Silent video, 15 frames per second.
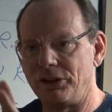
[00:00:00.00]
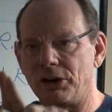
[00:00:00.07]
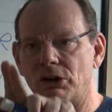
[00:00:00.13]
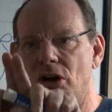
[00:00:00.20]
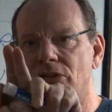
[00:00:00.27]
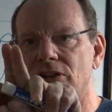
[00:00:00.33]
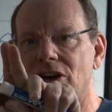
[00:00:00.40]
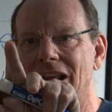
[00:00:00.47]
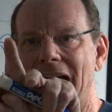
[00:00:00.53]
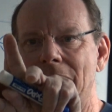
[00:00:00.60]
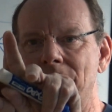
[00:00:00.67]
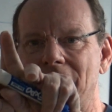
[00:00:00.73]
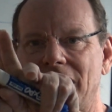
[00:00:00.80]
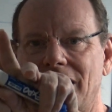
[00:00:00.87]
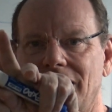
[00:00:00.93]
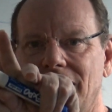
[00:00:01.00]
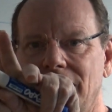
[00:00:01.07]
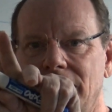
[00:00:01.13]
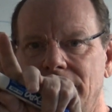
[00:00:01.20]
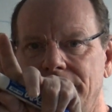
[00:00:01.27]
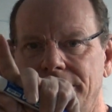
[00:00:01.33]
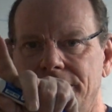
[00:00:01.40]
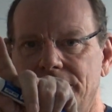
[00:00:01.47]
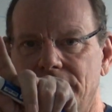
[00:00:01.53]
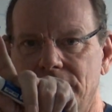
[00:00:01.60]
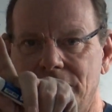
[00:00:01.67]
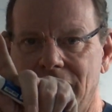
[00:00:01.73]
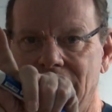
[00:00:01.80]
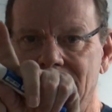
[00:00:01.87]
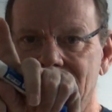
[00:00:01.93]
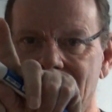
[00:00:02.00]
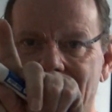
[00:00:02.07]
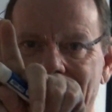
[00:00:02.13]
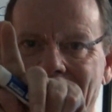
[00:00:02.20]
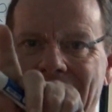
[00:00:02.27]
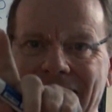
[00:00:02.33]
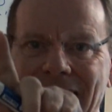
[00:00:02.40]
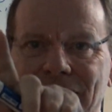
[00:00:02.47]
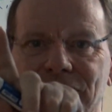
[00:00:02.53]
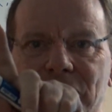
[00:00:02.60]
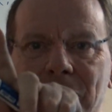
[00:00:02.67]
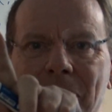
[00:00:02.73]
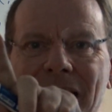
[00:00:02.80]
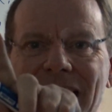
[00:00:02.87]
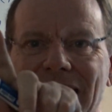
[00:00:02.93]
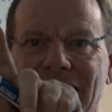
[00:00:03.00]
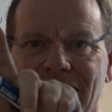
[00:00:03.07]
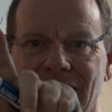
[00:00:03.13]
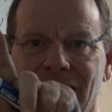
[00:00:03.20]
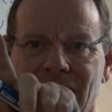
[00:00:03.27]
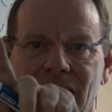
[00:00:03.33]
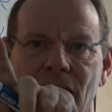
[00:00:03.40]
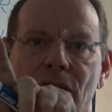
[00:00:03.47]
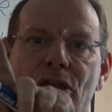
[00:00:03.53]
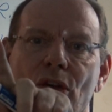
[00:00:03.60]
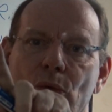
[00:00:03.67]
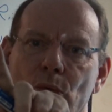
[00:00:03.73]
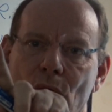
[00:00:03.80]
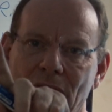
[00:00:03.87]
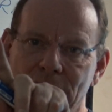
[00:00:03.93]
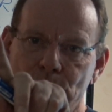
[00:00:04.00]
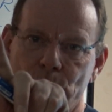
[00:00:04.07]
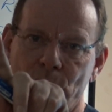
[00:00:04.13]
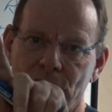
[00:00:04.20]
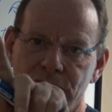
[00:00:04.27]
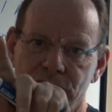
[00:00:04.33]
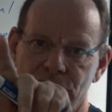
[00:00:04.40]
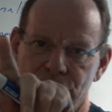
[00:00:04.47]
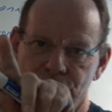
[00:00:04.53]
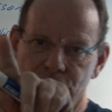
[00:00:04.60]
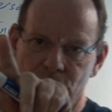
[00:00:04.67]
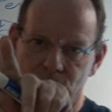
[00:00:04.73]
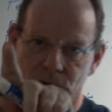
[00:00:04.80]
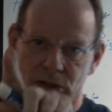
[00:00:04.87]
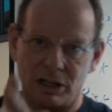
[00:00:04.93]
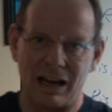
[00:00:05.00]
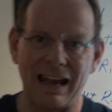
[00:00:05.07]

They're overlapping, okay? And I have to pick the right one to shoot.